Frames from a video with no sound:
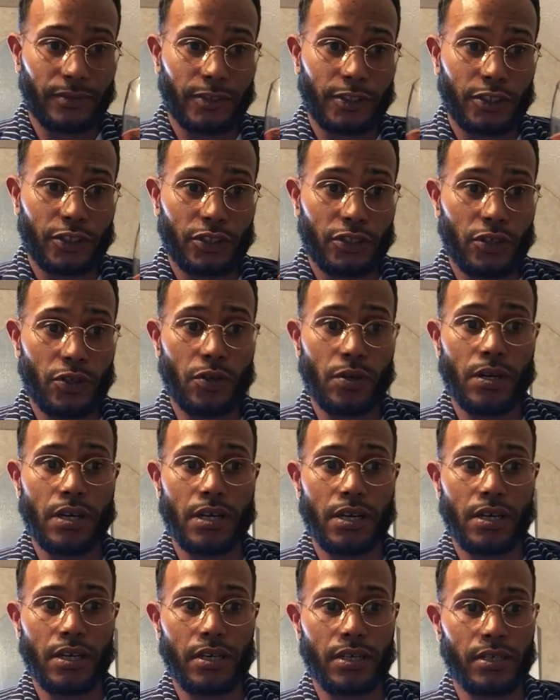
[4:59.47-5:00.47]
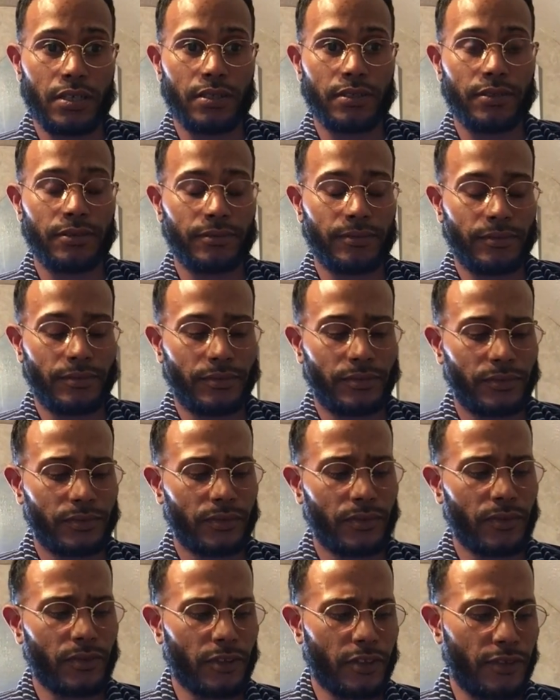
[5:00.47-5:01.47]
So
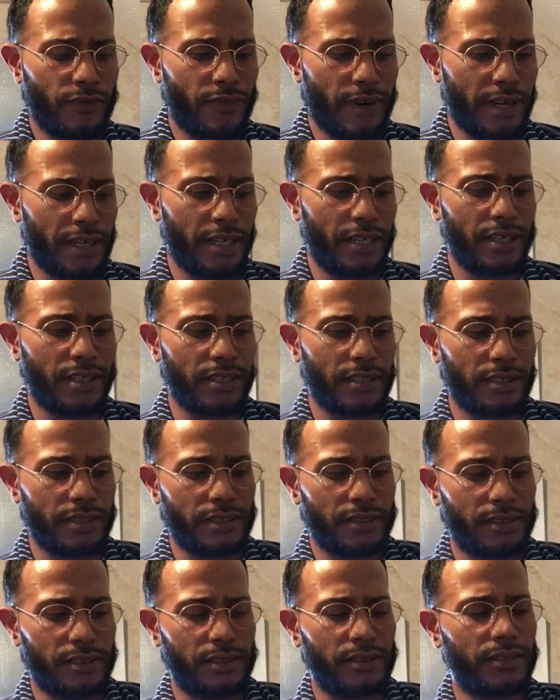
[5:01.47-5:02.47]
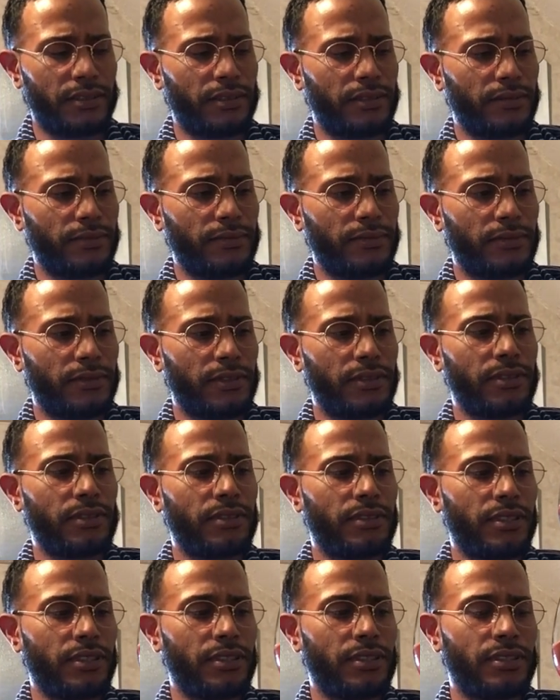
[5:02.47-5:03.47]
right here,
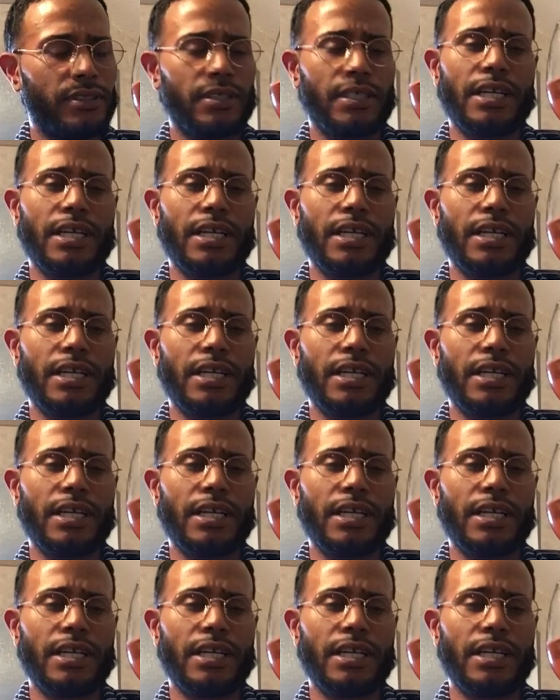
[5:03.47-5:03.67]
this is a